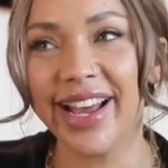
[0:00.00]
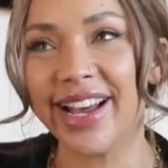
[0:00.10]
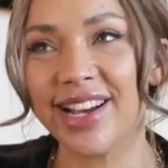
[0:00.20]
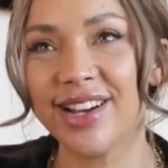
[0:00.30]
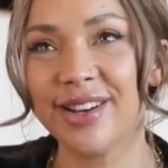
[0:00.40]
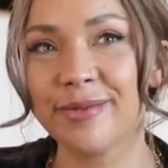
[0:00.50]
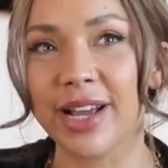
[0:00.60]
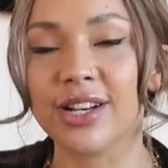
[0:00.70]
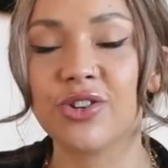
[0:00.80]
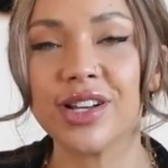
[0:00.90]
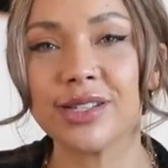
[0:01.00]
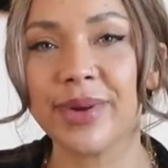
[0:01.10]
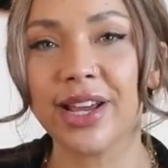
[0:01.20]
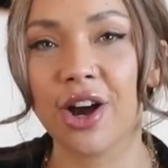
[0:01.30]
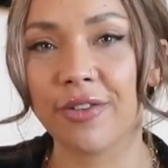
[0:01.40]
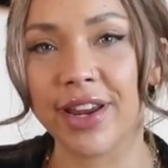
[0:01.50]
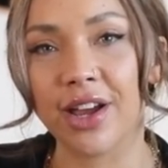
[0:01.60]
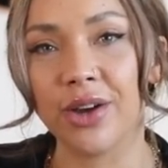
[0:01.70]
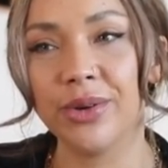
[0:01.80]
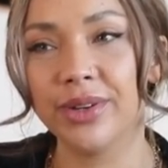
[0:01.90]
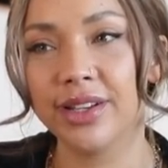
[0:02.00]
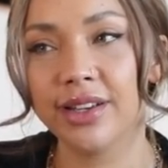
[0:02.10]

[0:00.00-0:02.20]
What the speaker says: Like I tried to make curry goat.